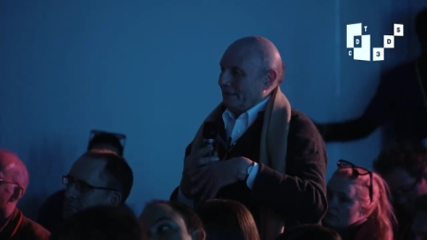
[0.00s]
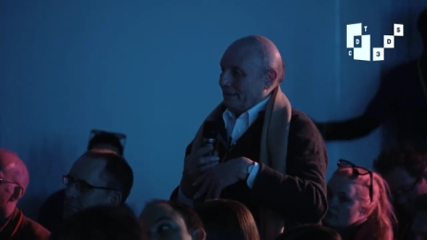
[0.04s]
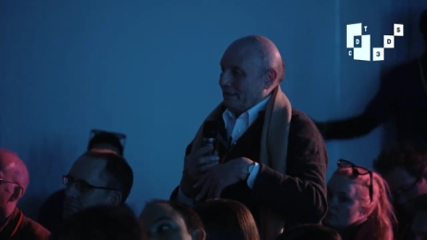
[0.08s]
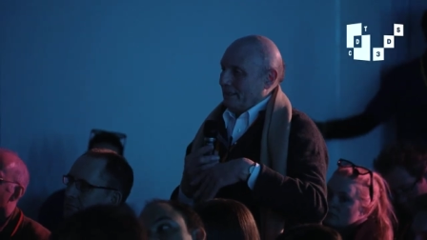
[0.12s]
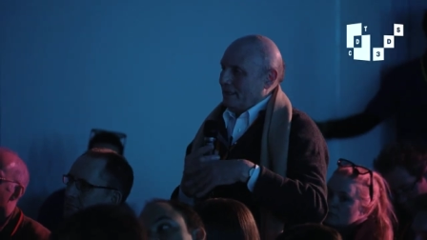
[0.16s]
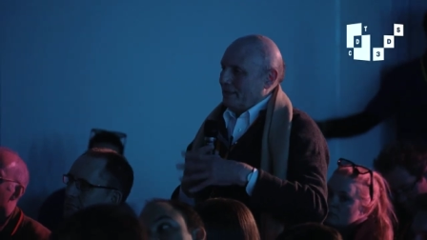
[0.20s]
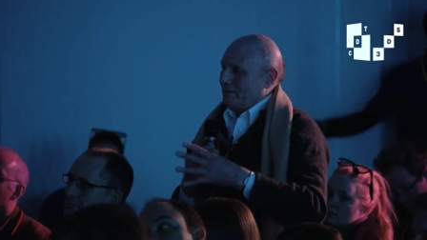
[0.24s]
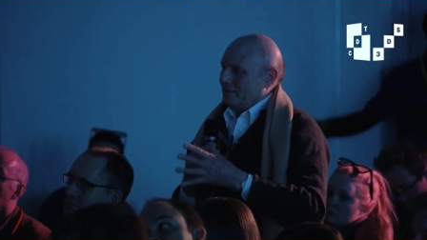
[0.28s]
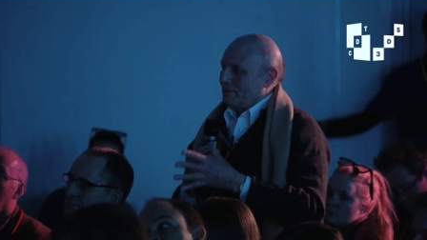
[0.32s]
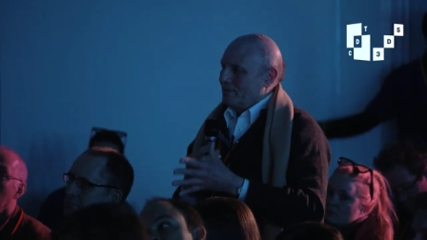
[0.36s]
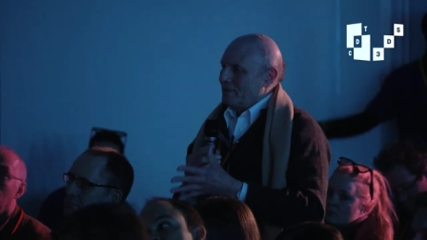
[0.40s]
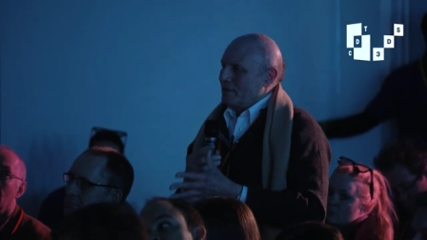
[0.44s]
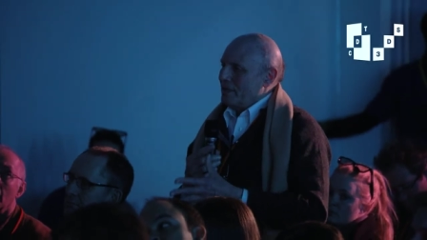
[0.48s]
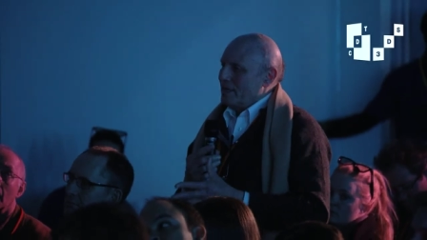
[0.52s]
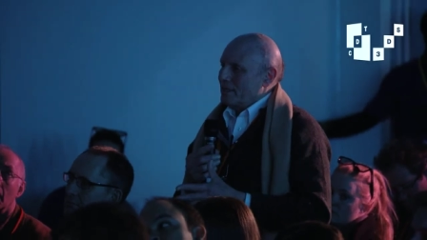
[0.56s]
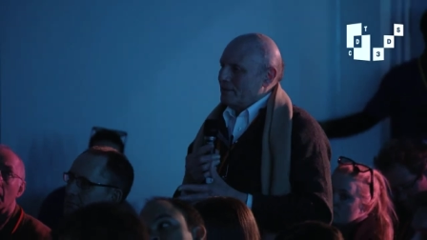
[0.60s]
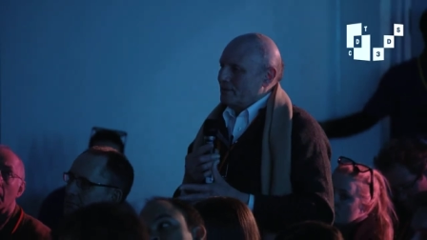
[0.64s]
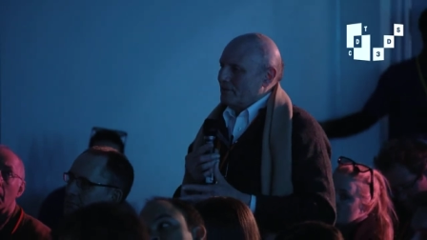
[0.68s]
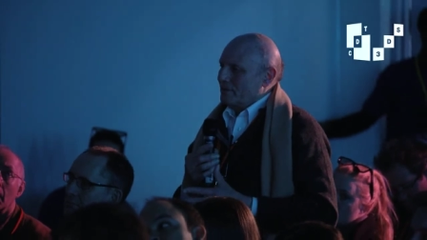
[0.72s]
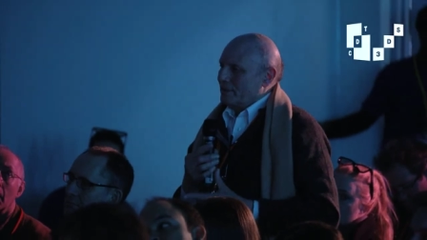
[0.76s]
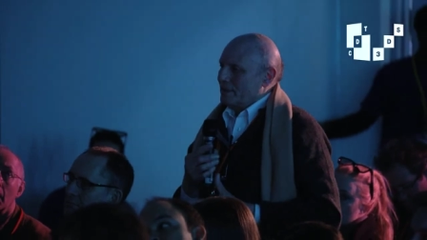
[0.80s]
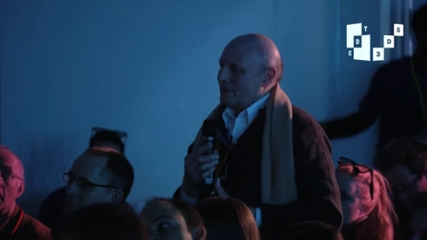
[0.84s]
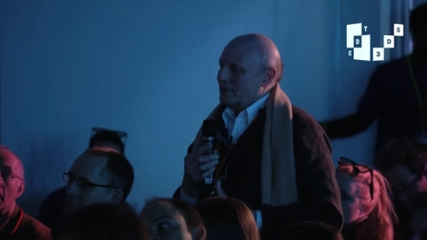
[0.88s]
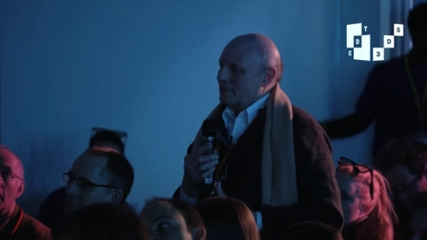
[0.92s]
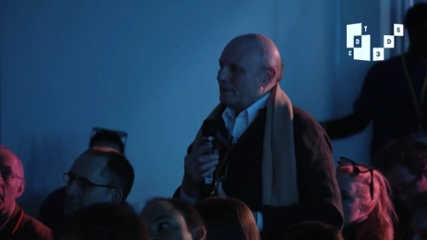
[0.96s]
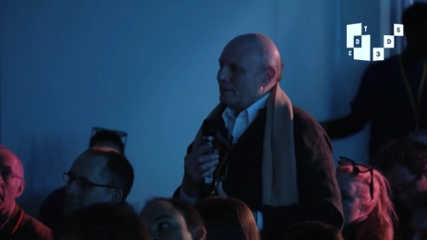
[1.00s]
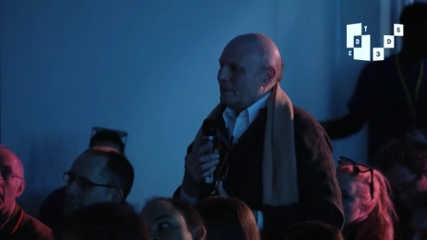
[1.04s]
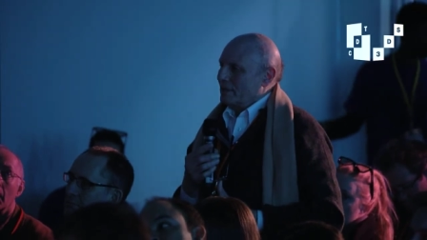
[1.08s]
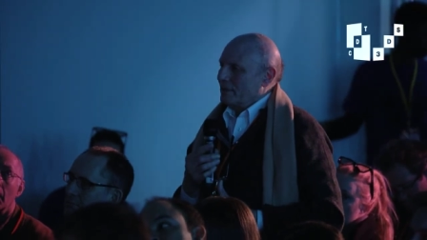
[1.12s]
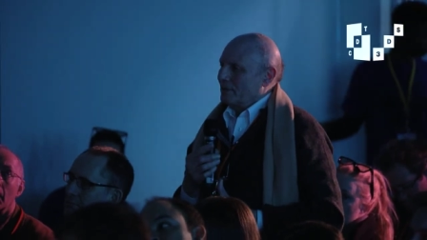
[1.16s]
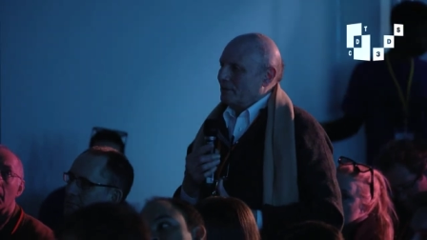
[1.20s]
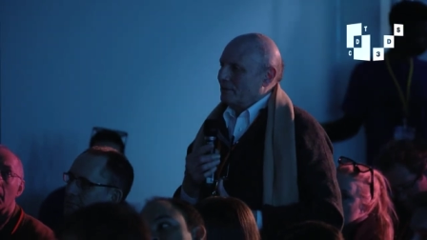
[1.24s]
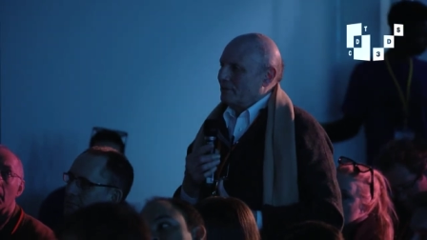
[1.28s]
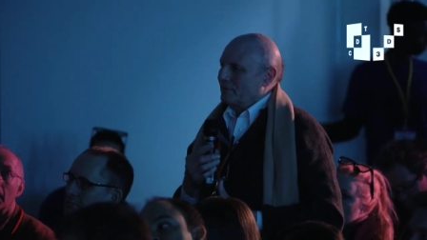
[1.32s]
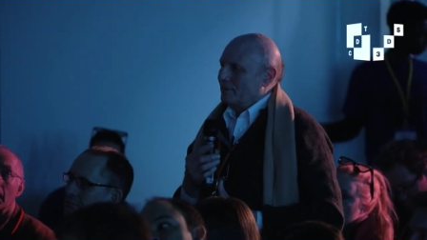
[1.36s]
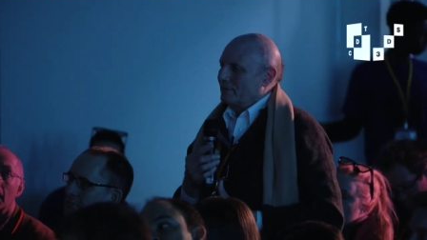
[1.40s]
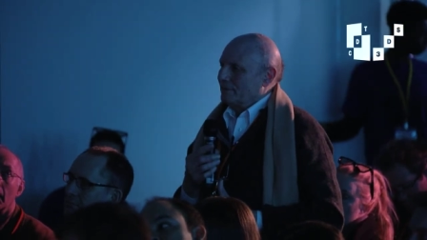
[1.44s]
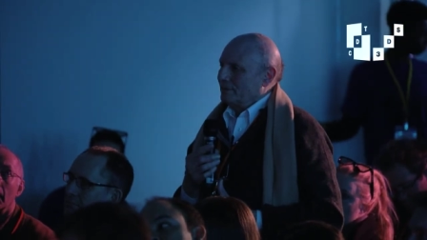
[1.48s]
in theatre
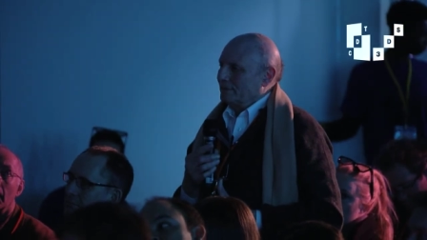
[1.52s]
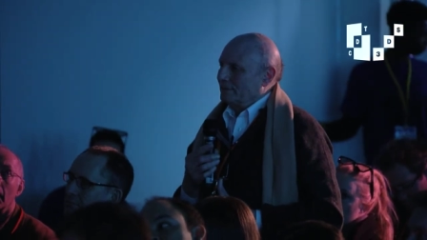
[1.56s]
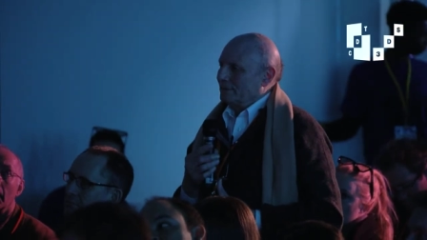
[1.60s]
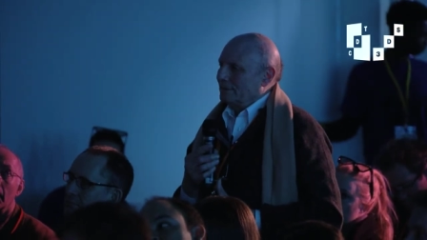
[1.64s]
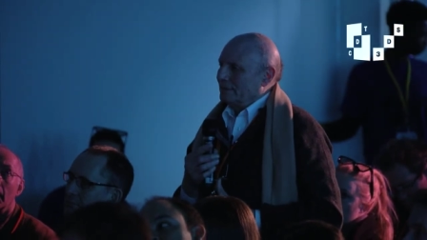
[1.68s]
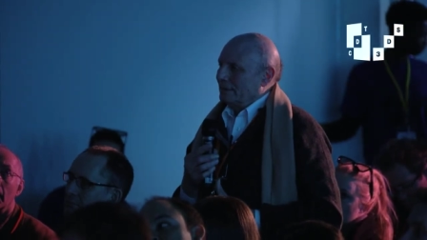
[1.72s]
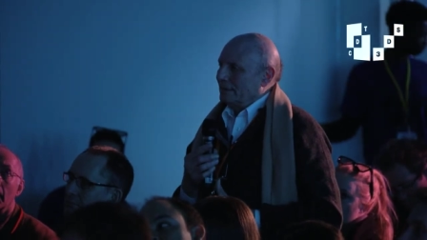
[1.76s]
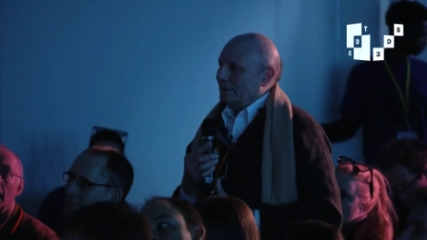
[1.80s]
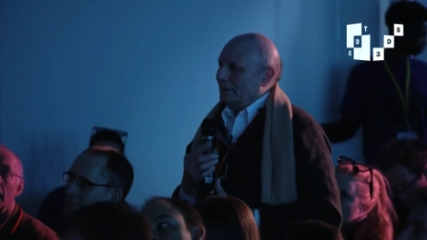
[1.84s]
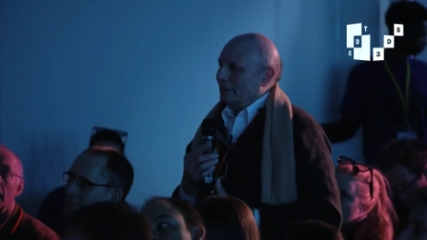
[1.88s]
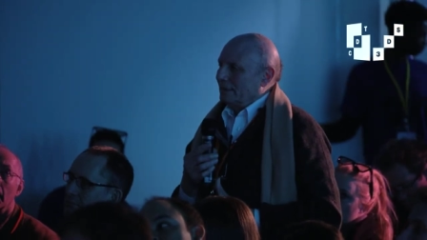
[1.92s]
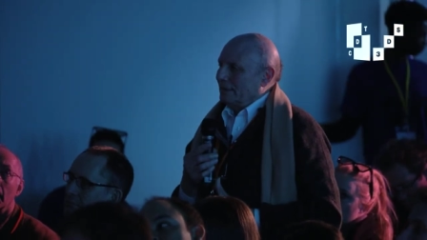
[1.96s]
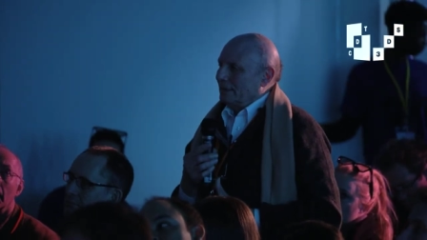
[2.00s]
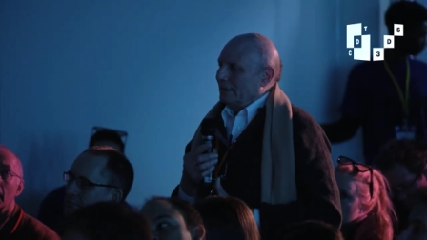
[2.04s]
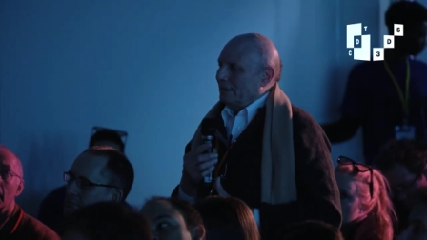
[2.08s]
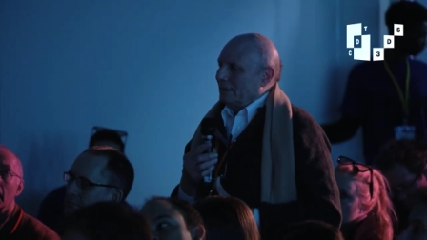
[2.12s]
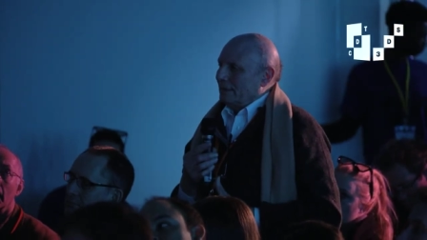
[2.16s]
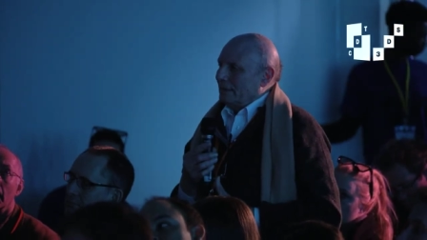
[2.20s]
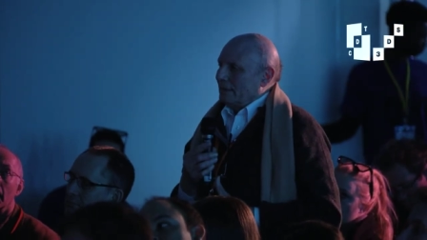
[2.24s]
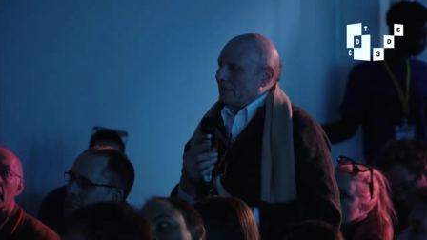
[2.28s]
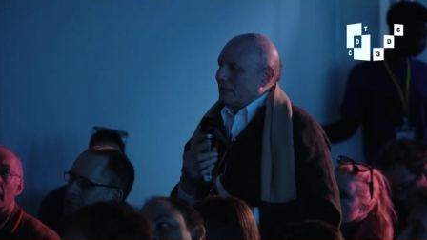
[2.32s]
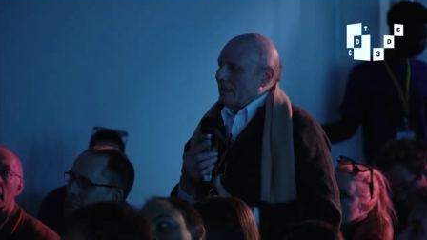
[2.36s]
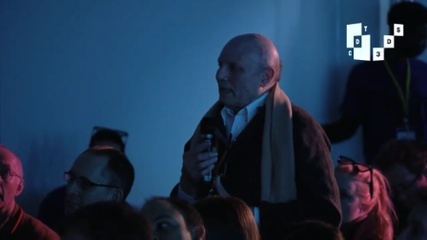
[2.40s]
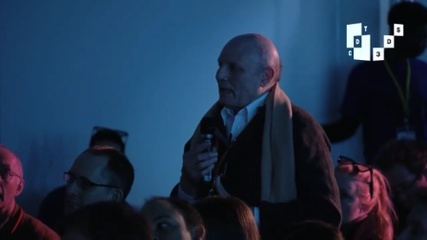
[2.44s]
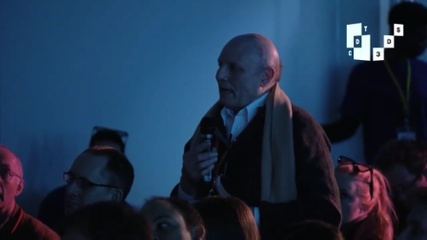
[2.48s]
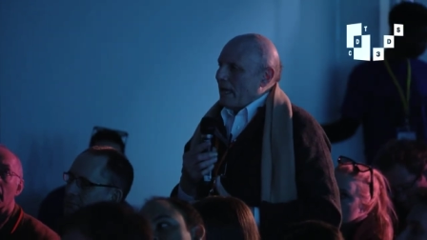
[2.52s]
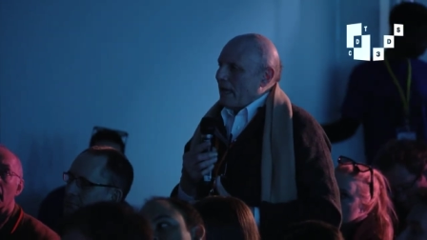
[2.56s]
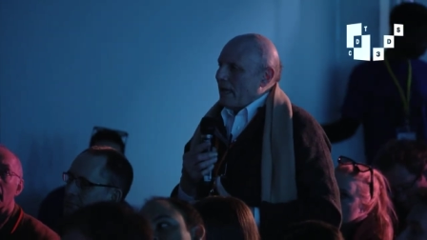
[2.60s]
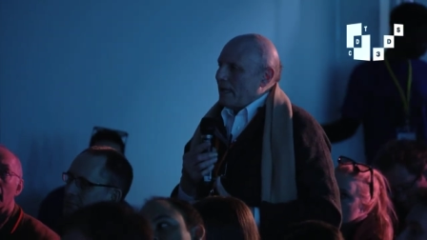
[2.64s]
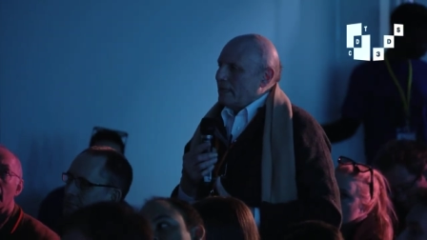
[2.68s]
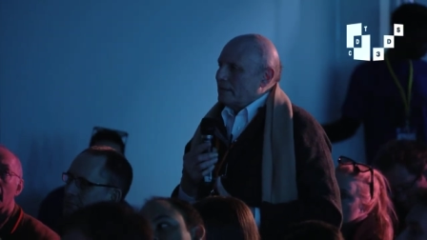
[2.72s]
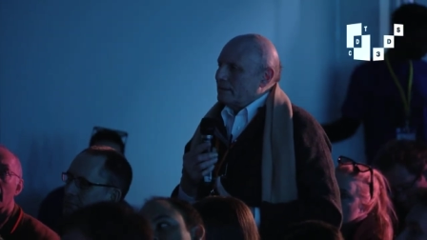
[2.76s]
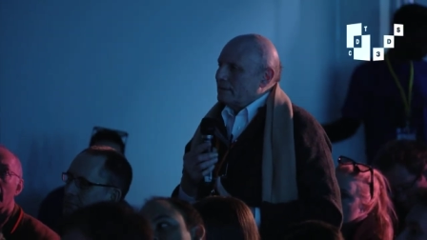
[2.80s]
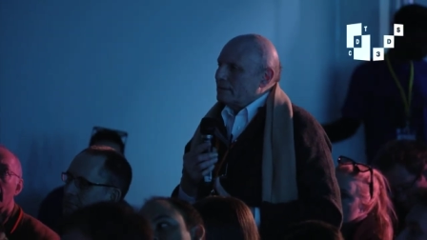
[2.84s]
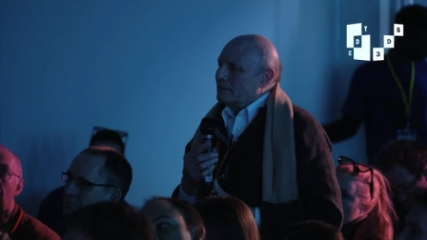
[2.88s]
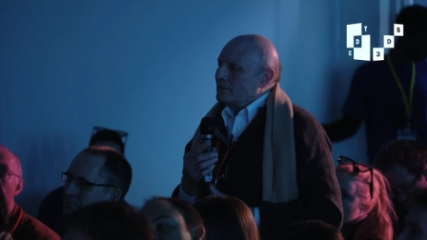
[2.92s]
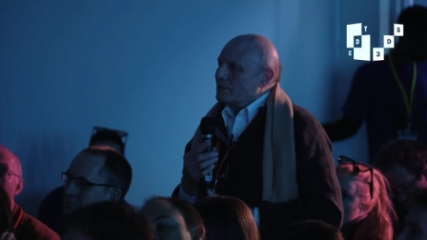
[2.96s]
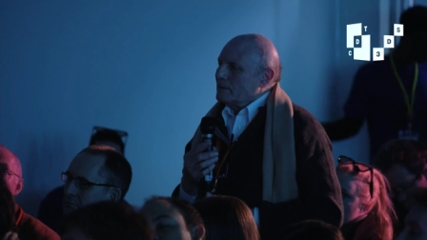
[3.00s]
itself.
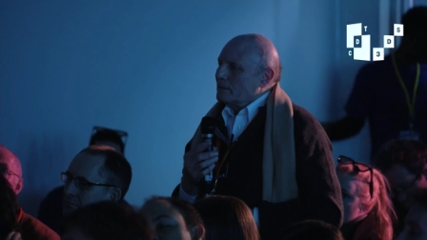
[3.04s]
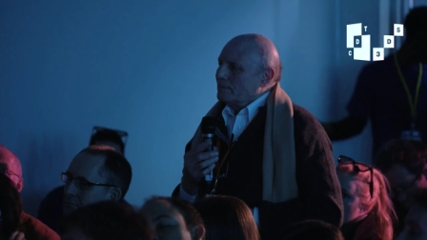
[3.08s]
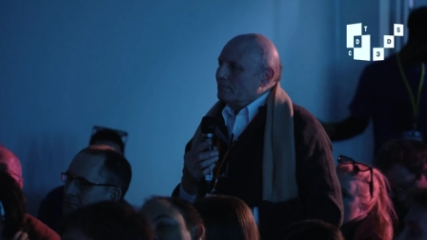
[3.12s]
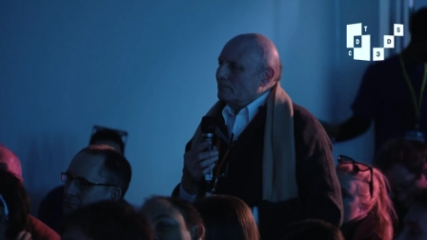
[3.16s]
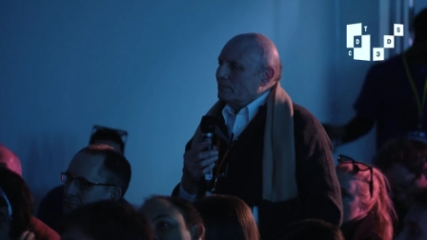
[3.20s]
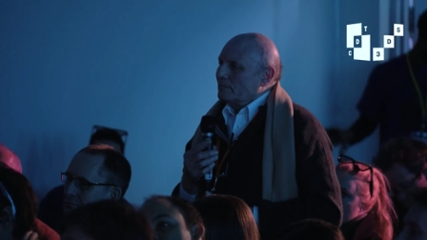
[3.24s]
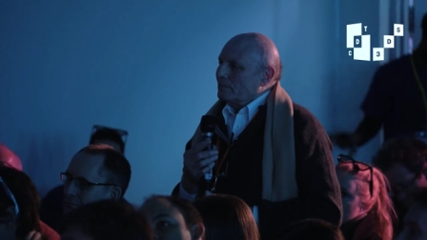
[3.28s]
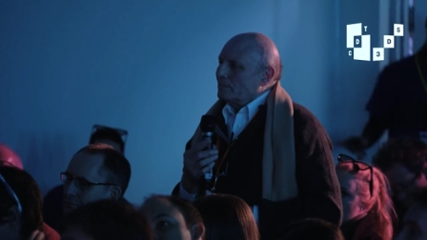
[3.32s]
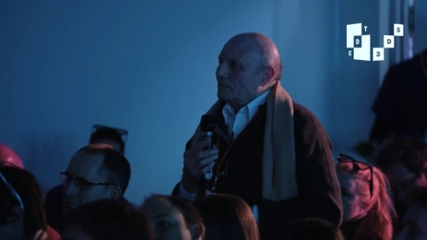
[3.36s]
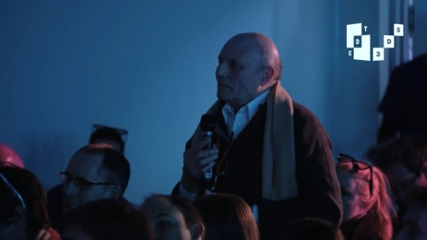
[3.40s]
And